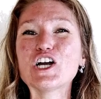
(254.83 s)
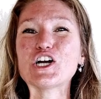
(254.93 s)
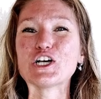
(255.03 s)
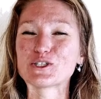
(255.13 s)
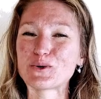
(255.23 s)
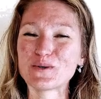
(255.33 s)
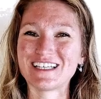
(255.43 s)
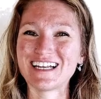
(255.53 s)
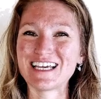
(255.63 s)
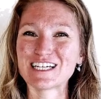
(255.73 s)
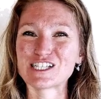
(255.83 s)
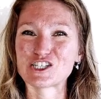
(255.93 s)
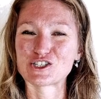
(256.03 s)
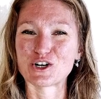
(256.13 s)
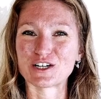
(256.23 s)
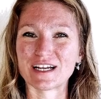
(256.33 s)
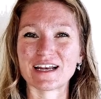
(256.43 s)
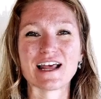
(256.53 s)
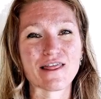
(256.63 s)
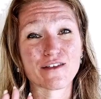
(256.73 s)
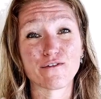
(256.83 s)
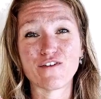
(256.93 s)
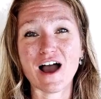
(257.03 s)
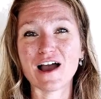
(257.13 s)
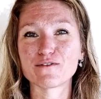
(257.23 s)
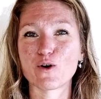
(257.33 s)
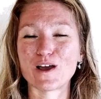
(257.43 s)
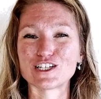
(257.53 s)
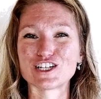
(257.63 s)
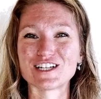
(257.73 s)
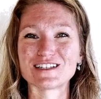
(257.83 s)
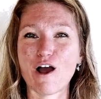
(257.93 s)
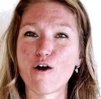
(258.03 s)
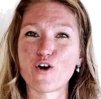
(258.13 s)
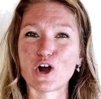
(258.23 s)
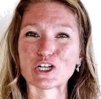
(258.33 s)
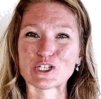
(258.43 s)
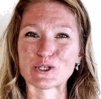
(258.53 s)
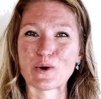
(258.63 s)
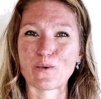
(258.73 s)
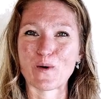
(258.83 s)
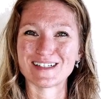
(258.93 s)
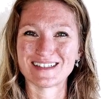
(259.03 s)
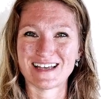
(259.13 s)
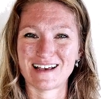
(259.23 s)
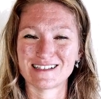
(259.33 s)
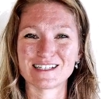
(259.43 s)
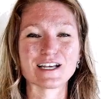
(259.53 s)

So getting started, the 5 questions of our so what test.